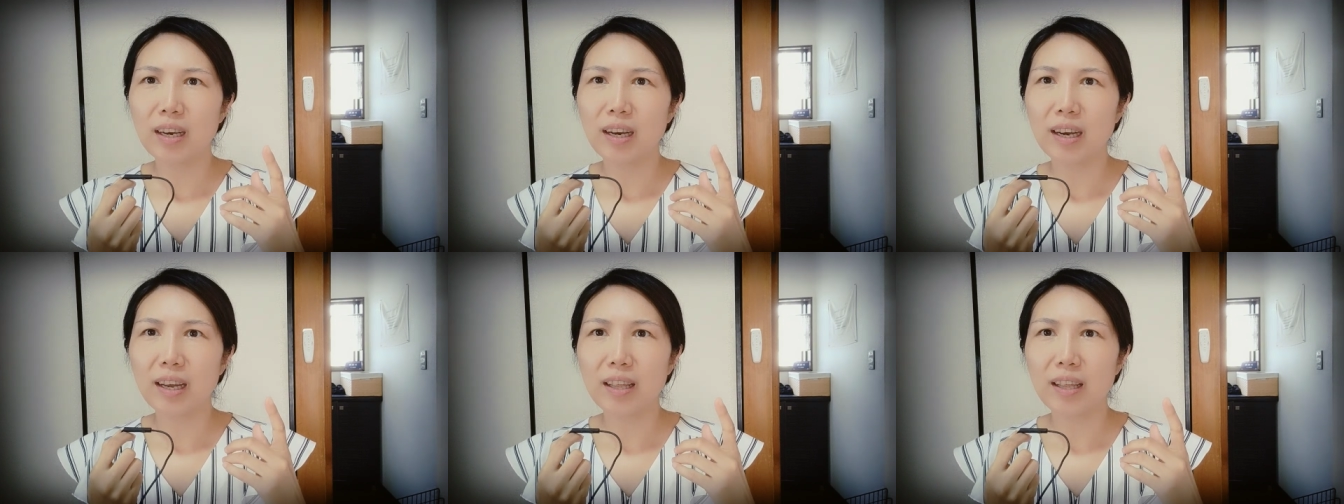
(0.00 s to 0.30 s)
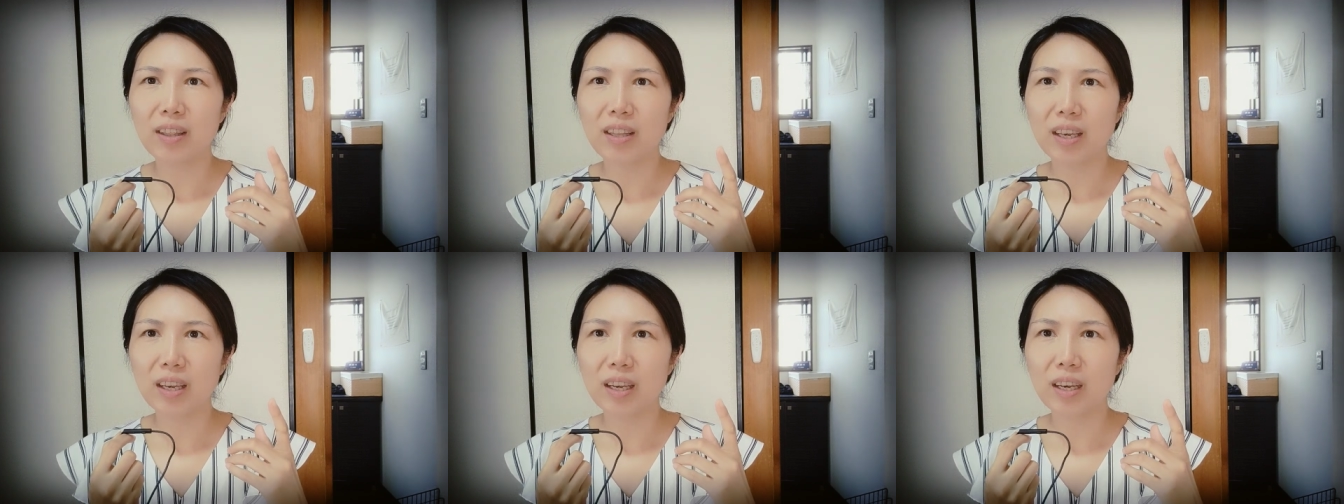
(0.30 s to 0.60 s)
I
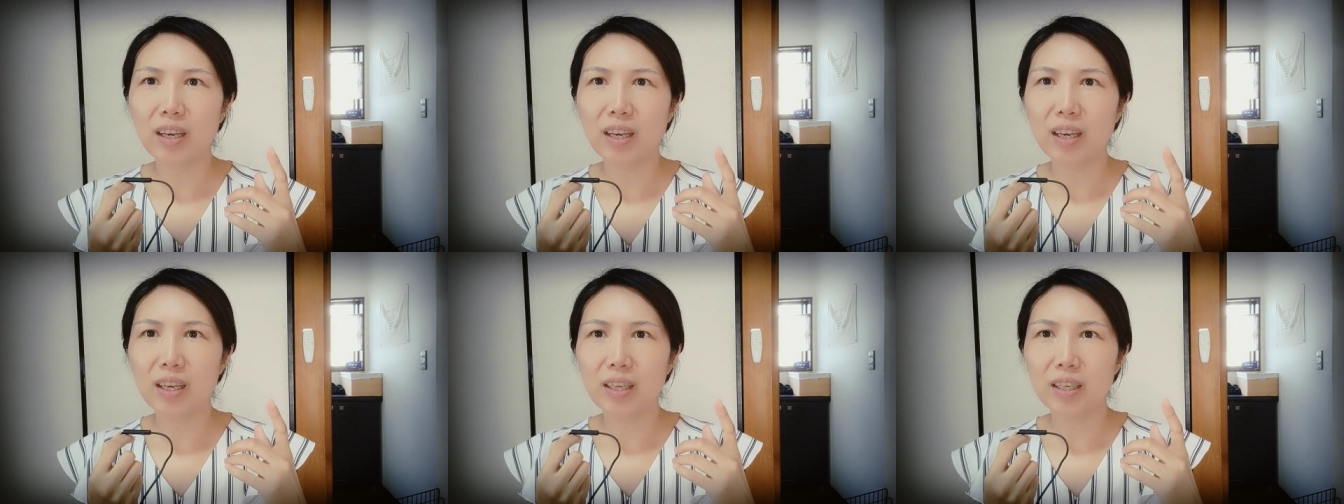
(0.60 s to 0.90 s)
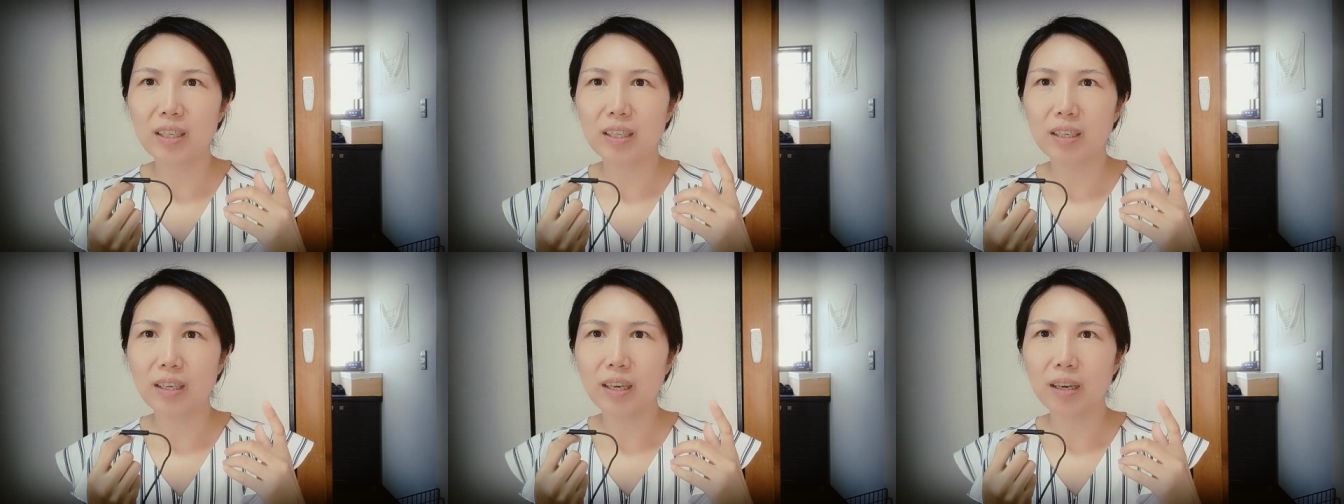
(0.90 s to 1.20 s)
think
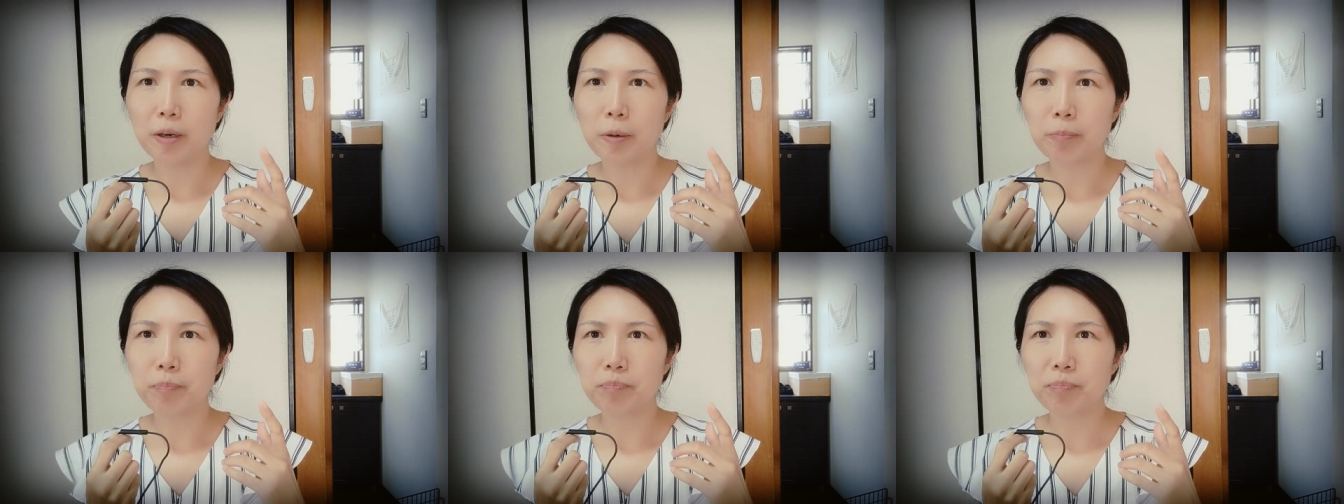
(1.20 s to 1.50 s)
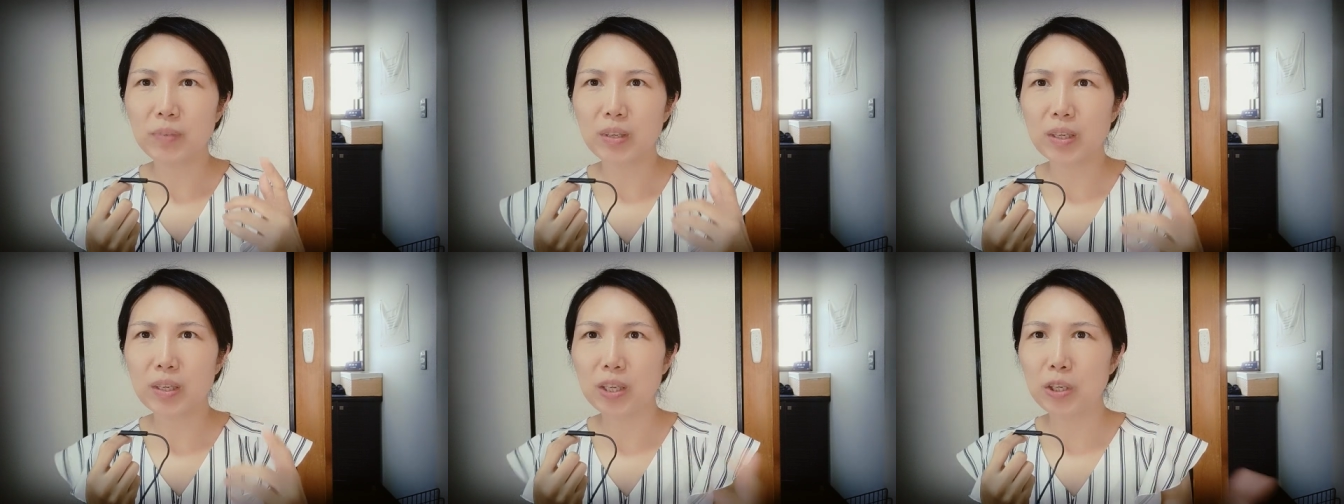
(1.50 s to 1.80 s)
um,
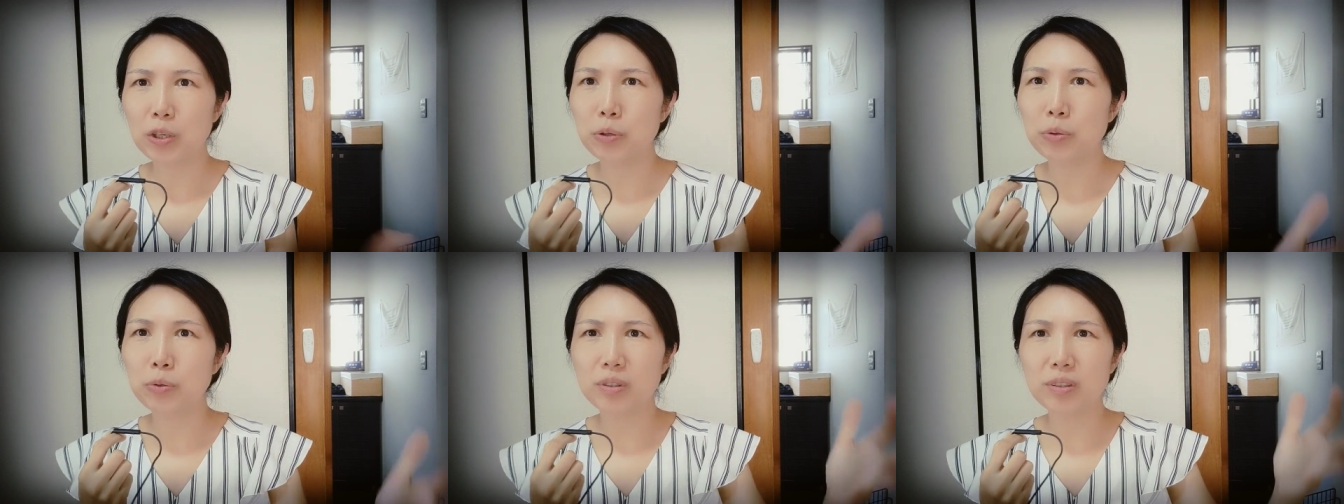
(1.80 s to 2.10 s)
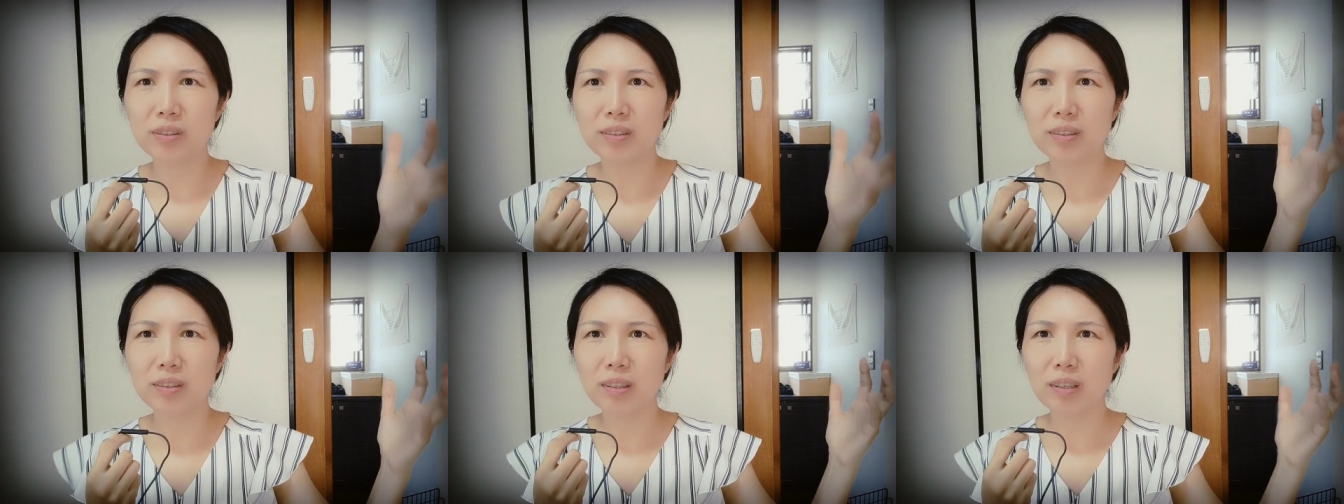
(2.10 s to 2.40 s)
use
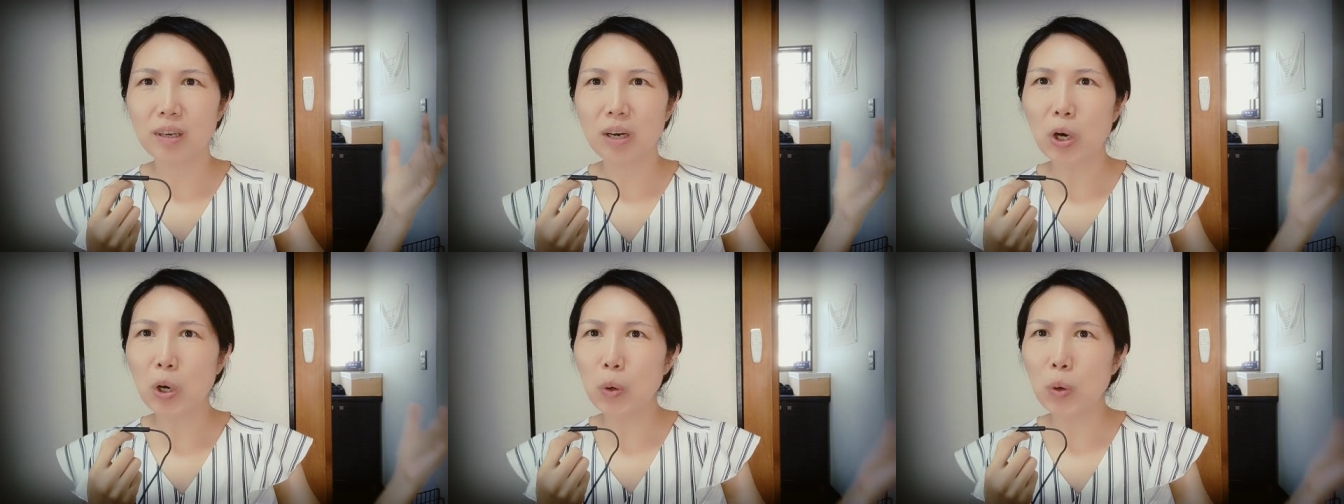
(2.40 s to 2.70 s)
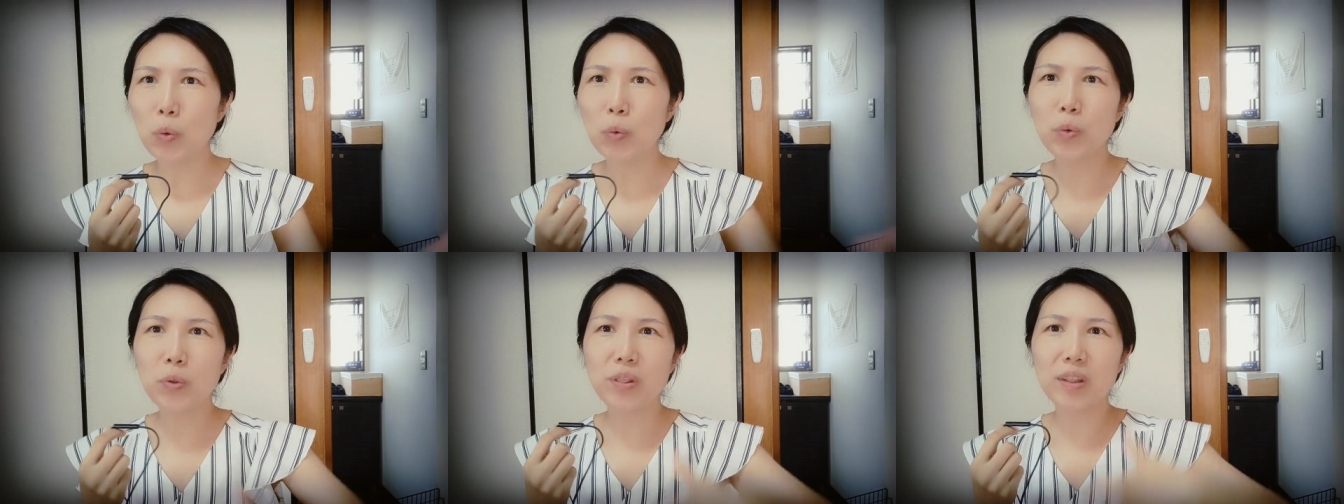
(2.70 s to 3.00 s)

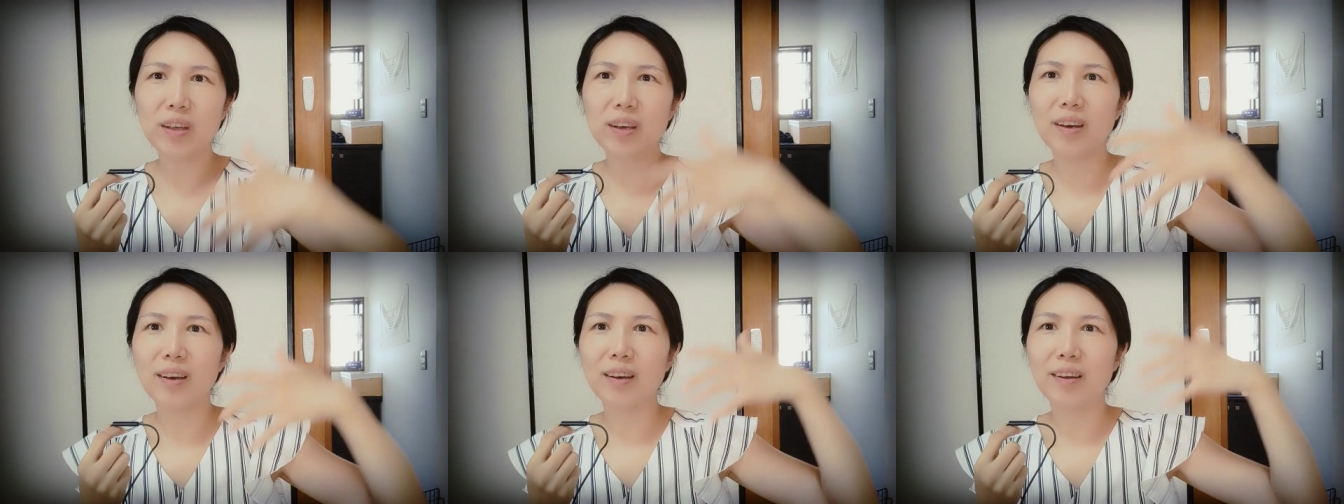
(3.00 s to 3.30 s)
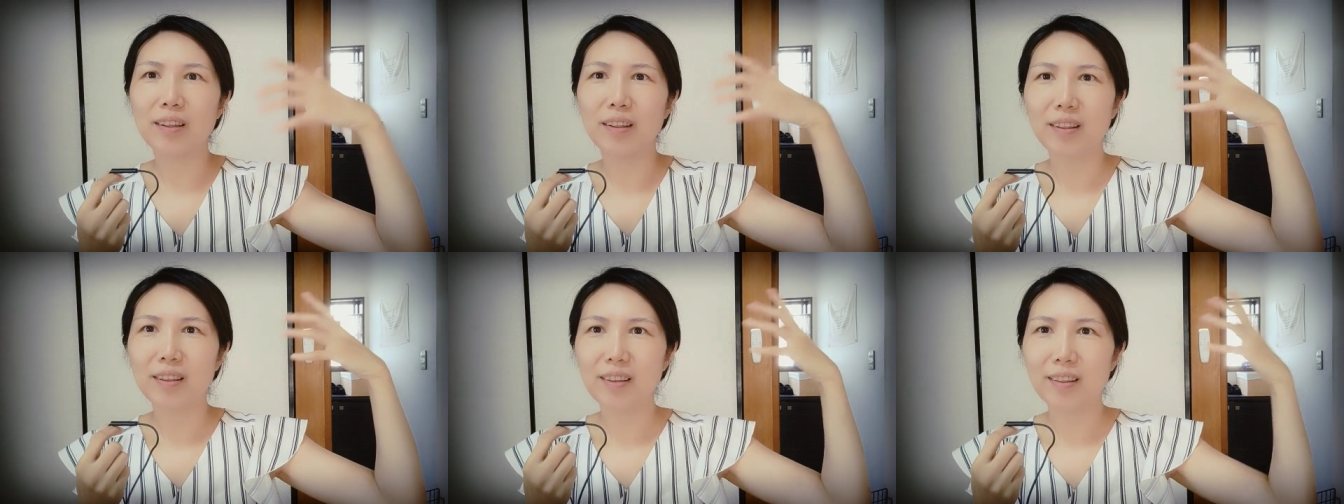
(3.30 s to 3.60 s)
all
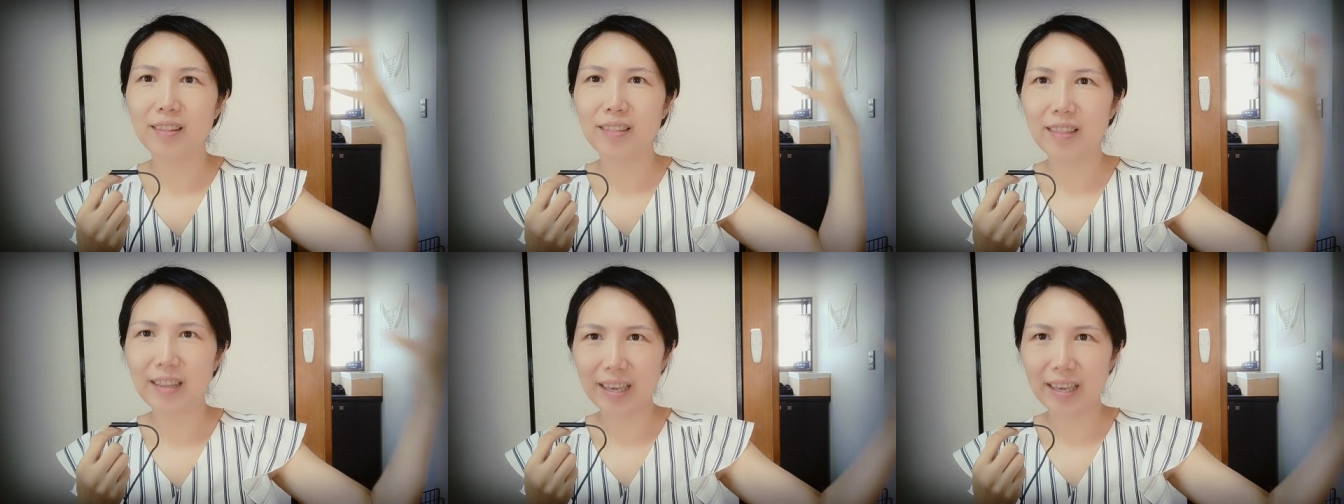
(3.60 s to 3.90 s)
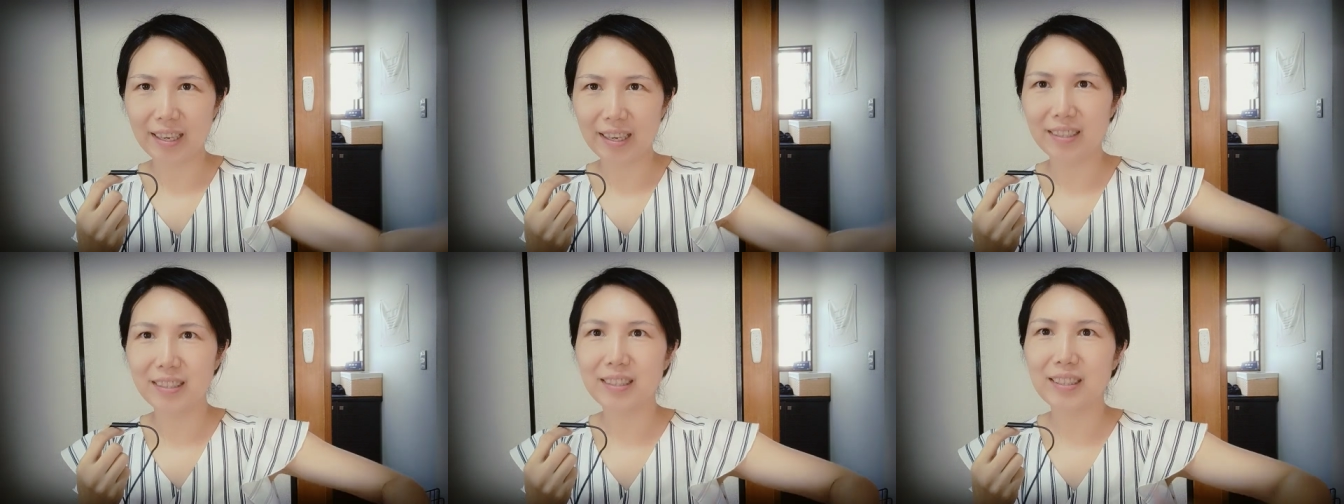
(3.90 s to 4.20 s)
the
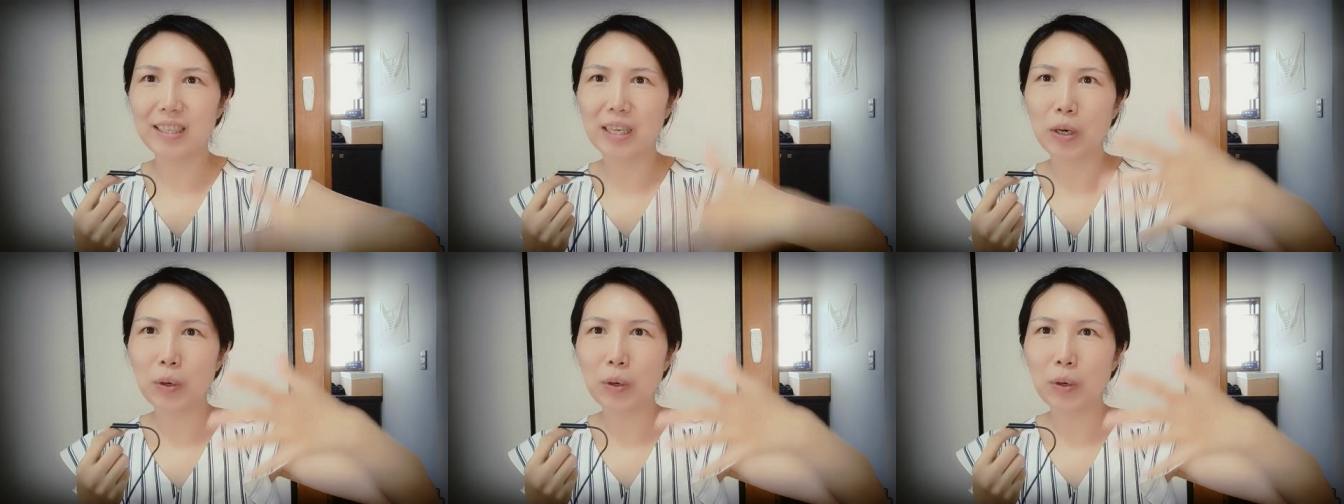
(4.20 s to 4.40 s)
things,